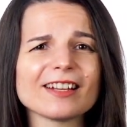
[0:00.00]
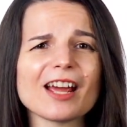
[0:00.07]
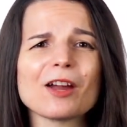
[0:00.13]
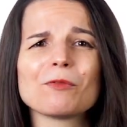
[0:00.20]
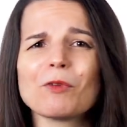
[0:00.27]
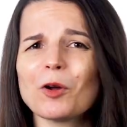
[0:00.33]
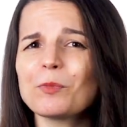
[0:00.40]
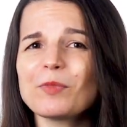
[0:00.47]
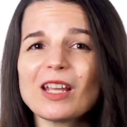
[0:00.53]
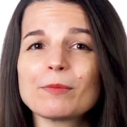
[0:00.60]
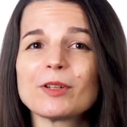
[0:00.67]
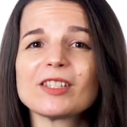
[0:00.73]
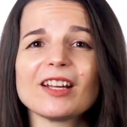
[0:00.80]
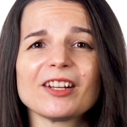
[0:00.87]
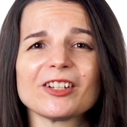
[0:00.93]
I won't be
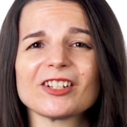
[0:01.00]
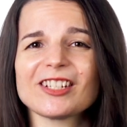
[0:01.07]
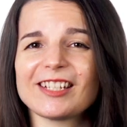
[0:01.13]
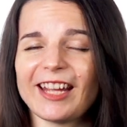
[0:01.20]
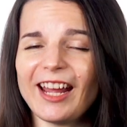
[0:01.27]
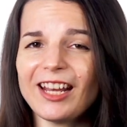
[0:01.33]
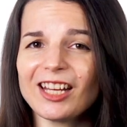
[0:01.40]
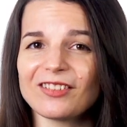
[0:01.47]
able to understand